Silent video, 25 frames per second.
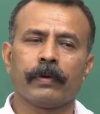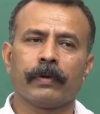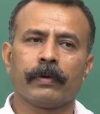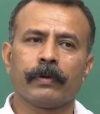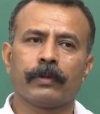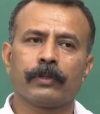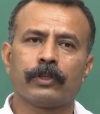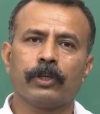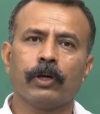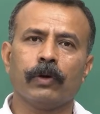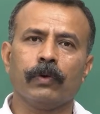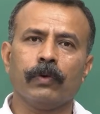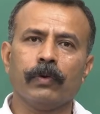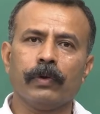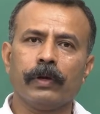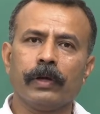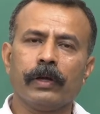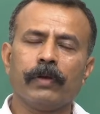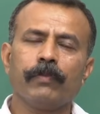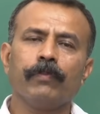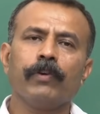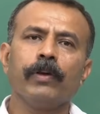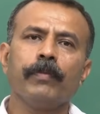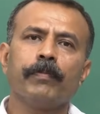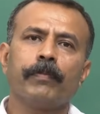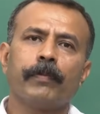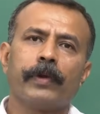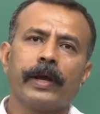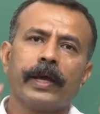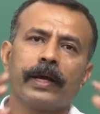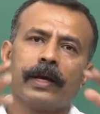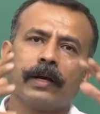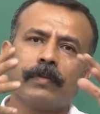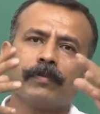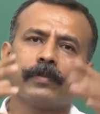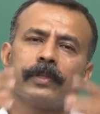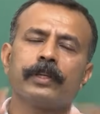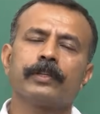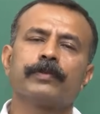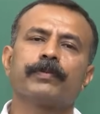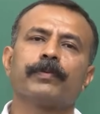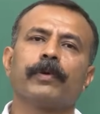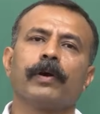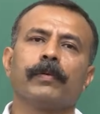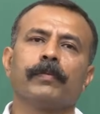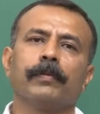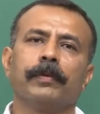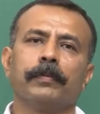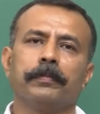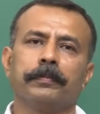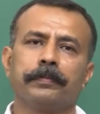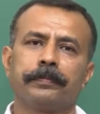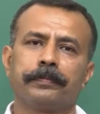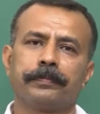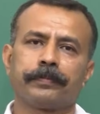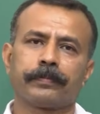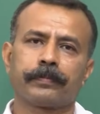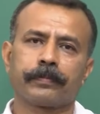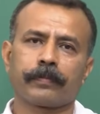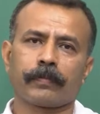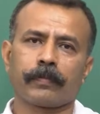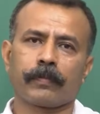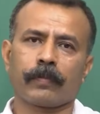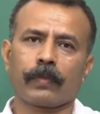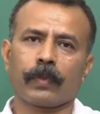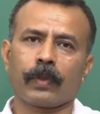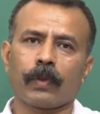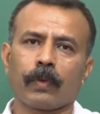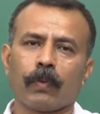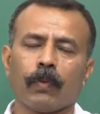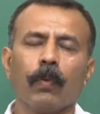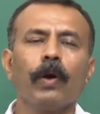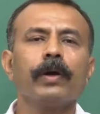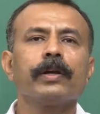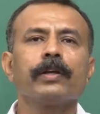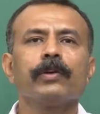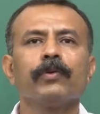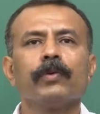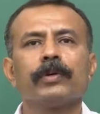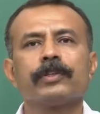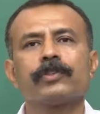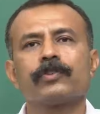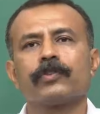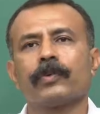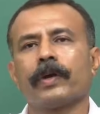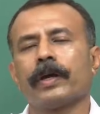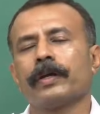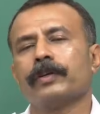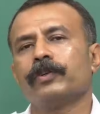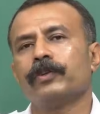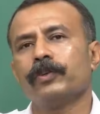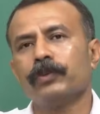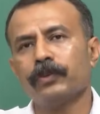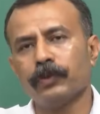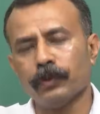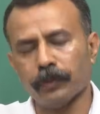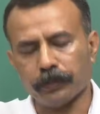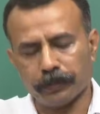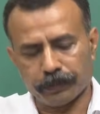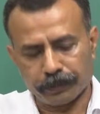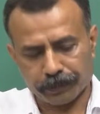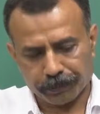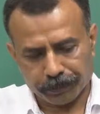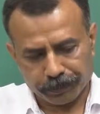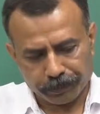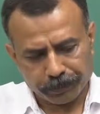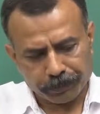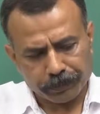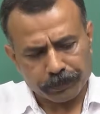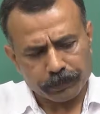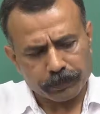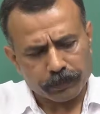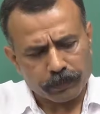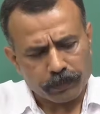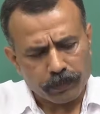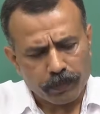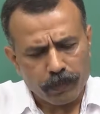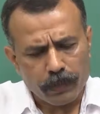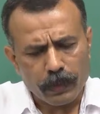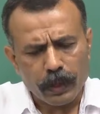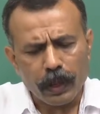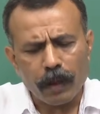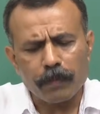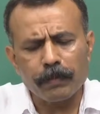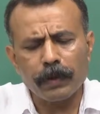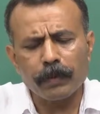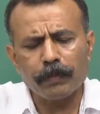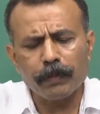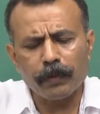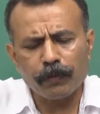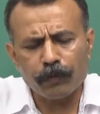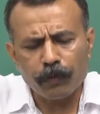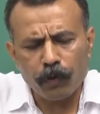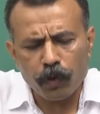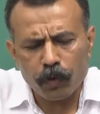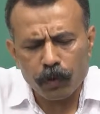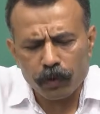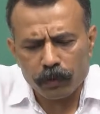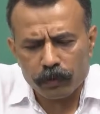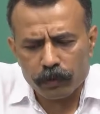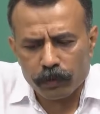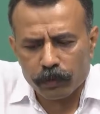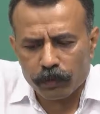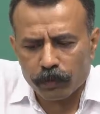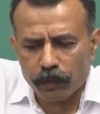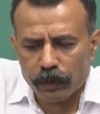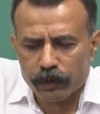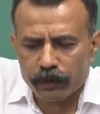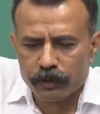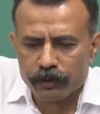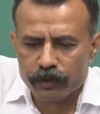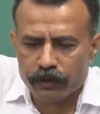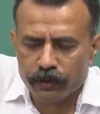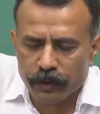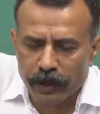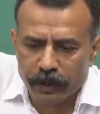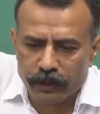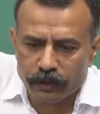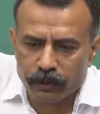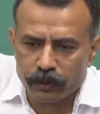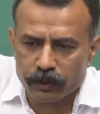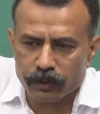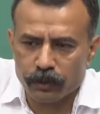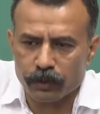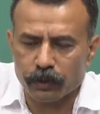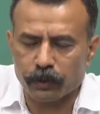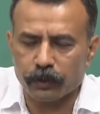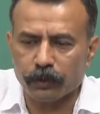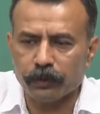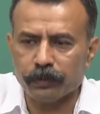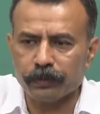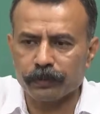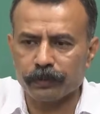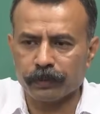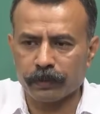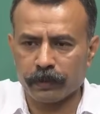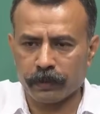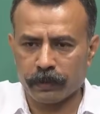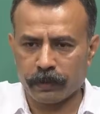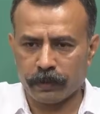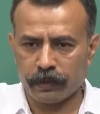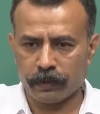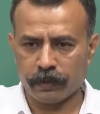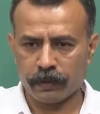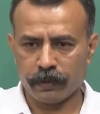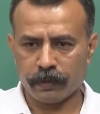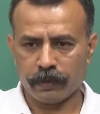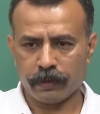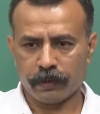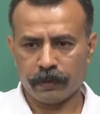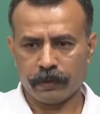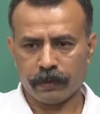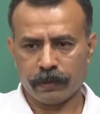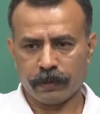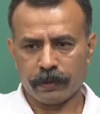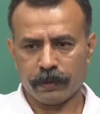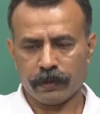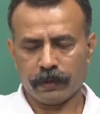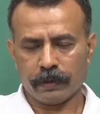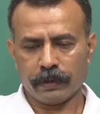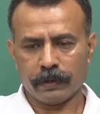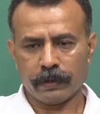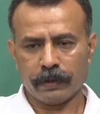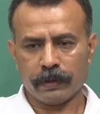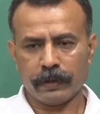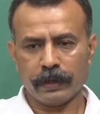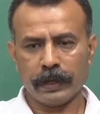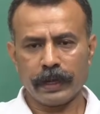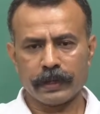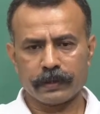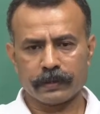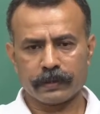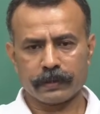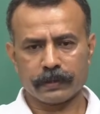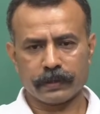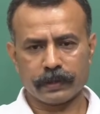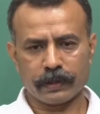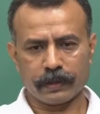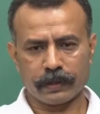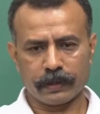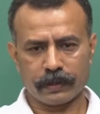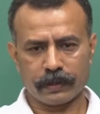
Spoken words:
So, if we break up this problem, what he was trying to do, but before what he was trying to do, let us